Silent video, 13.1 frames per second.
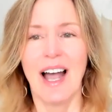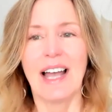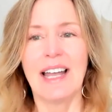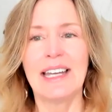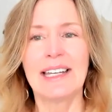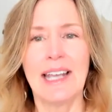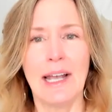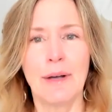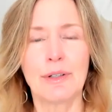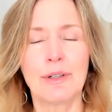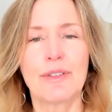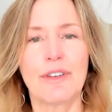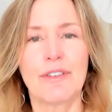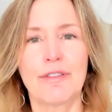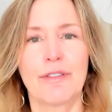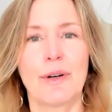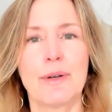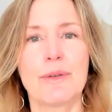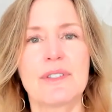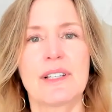I encountered the
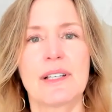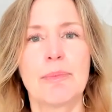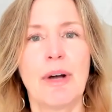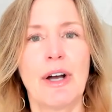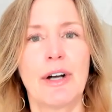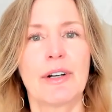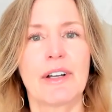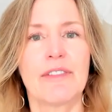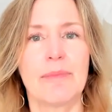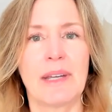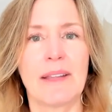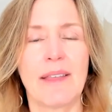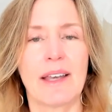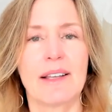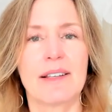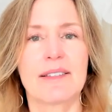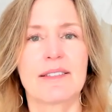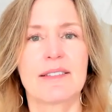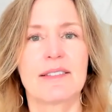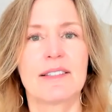frozen part of me that
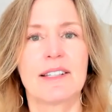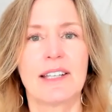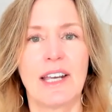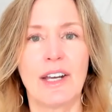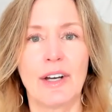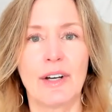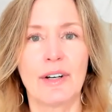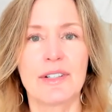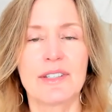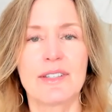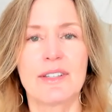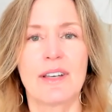is scared